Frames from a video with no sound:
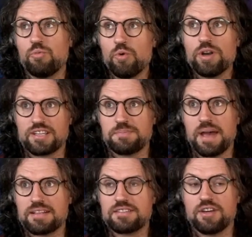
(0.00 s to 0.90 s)
would
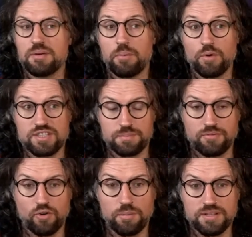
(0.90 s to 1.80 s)
expect certain points of
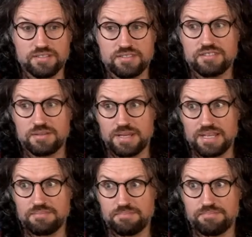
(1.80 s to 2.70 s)
performance to
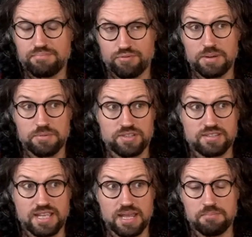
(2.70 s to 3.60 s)
be pretty much the
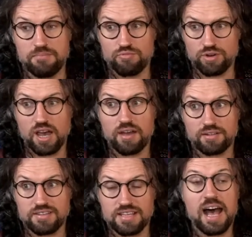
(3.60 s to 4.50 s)
same
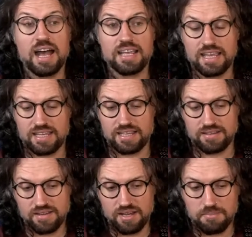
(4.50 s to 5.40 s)
regardless, that
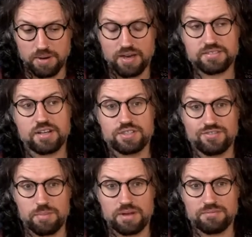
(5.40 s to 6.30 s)
is bar starts
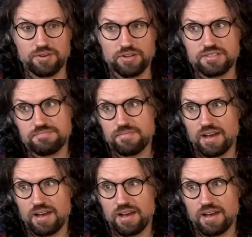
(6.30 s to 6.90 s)
over midfoot,